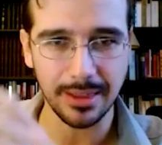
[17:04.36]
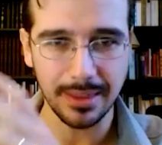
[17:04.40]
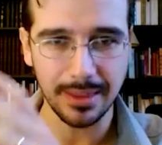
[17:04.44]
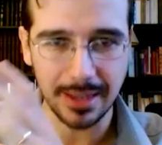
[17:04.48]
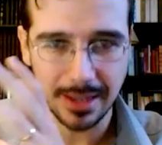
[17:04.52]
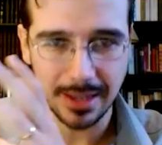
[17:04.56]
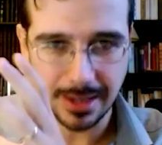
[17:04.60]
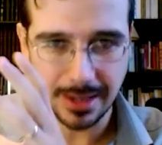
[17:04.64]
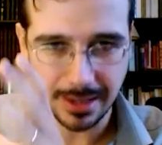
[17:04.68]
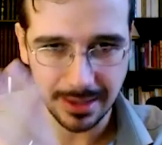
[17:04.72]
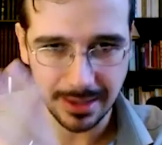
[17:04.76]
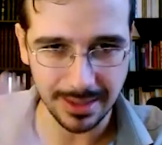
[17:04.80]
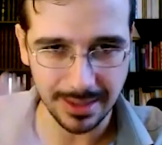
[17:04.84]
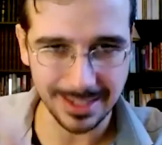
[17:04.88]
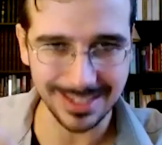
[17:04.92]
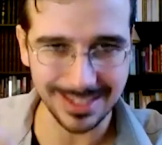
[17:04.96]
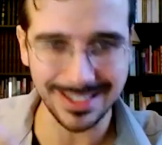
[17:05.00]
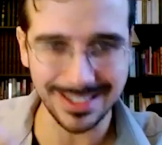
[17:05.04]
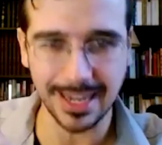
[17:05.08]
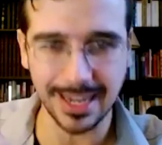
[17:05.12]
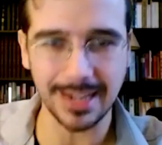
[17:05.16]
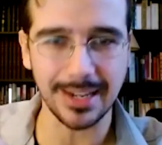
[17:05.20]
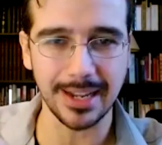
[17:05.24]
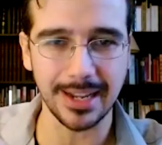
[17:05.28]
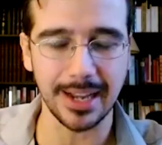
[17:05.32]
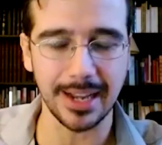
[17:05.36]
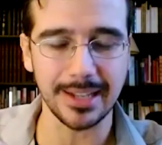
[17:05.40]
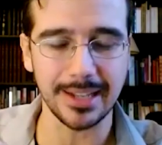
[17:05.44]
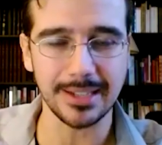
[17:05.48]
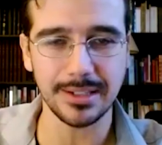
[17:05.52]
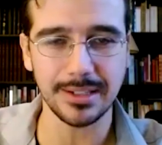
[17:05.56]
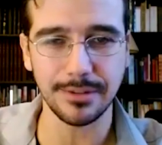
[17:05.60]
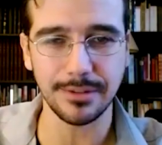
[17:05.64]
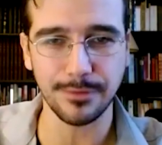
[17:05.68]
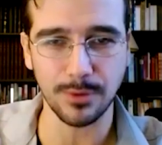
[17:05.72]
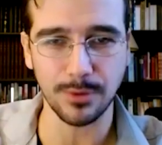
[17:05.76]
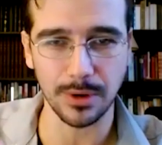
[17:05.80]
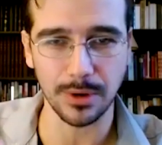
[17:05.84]
the
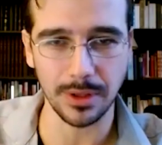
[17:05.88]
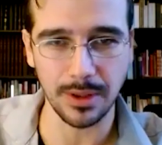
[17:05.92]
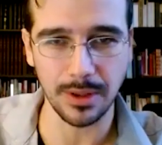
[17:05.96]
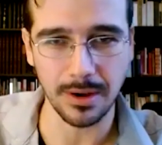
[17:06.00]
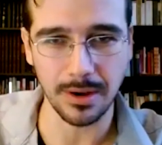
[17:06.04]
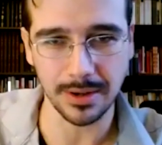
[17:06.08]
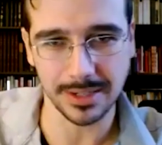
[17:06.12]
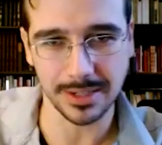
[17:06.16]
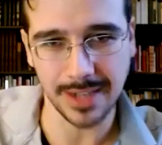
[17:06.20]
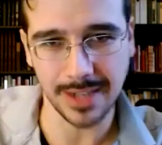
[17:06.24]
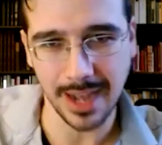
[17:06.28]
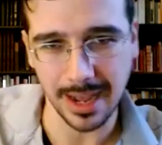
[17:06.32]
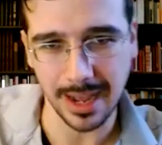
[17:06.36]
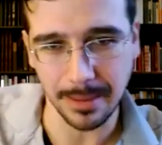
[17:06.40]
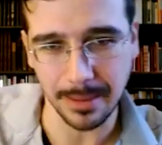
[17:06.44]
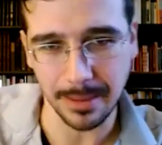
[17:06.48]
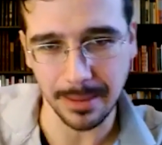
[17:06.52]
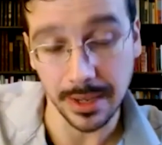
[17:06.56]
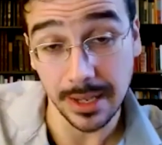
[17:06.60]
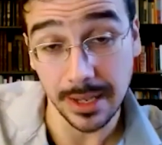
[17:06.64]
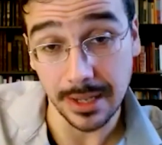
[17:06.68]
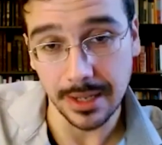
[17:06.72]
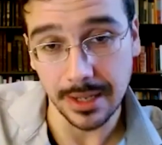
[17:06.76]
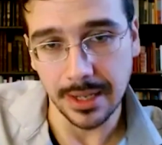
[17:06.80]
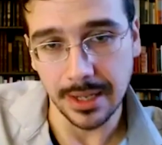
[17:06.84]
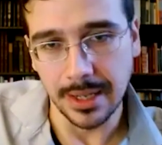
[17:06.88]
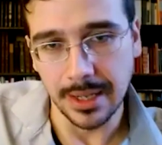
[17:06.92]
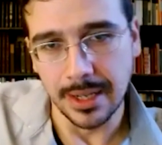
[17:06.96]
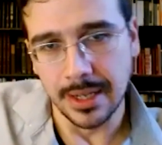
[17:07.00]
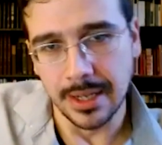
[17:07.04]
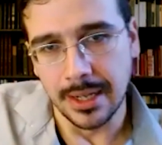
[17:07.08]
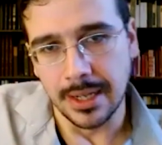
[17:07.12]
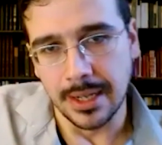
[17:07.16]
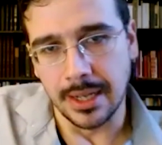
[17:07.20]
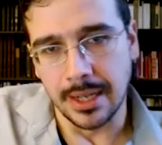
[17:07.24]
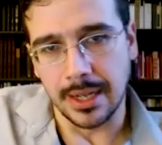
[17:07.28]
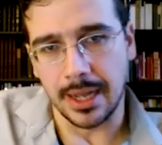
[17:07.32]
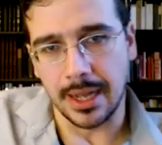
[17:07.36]
zeitgeist for a long time
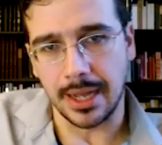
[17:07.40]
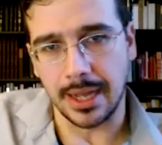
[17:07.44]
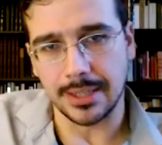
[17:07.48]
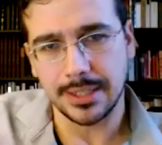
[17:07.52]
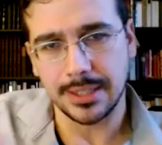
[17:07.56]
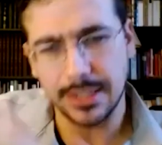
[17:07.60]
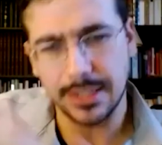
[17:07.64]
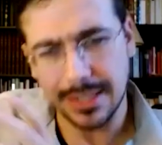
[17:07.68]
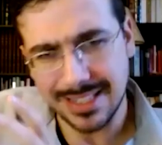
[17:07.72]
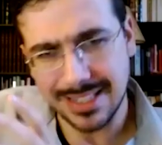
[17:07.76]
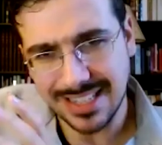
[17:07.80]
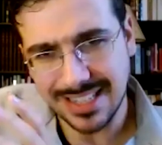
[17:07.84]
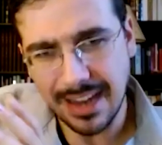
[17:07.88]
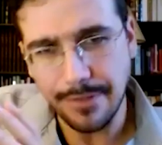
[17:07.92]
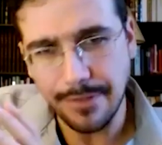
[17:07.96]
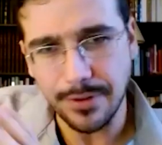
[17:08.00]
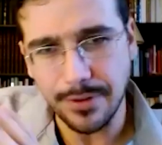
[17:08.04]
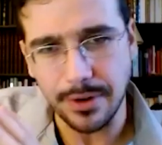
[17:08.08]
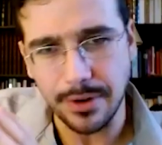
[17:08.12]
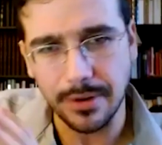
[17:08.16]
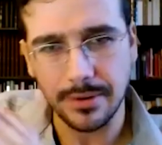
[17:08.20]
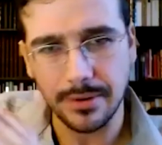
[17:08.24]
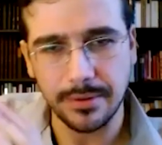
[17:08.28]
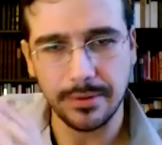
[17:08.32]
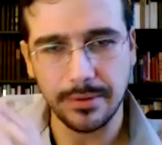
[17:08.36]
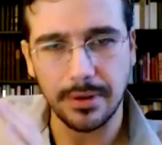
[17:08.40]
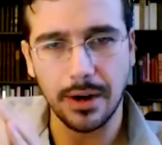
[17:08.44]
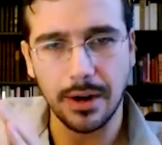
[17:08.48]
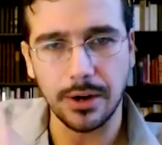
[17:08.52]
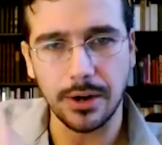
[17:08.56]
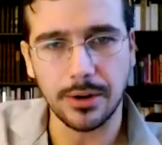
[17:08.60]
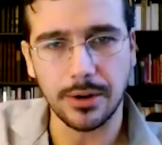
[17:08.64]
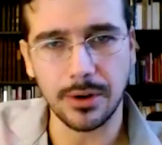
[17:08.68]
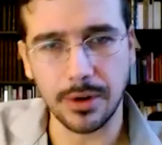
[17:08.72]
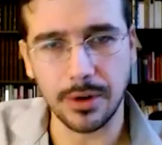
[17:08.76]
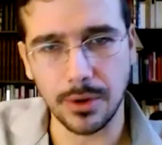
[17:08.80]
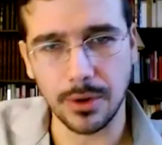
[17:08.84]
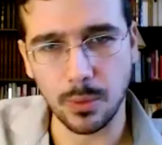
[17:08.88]
to sever
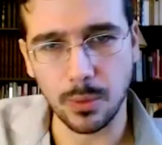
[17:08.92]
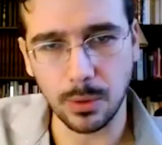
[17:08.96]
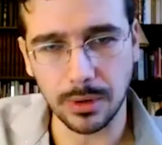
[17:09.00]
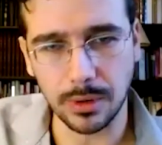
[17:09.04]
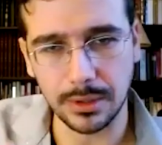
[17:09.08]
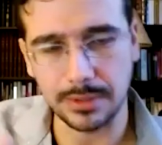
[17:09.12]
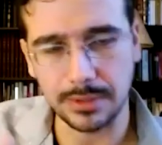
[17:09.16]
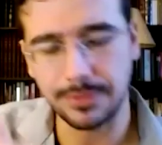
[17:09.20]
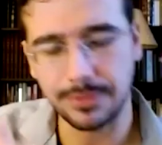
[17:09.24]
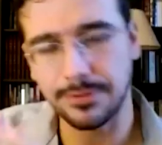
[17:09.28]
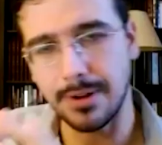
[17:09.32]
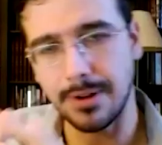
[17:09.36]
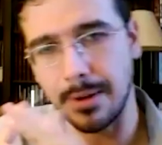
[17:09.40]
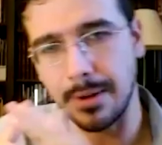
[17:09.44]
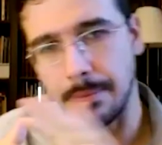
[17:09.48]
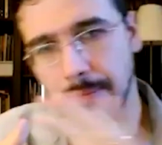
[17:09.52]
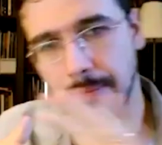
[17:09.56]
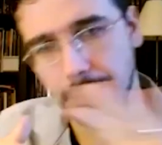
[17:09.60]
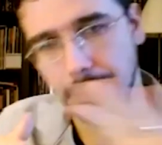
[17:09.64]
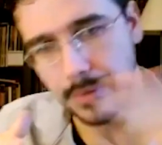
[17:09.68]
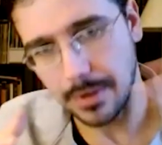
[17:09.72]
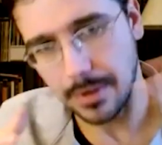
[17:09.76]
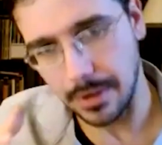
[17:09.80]
our current world from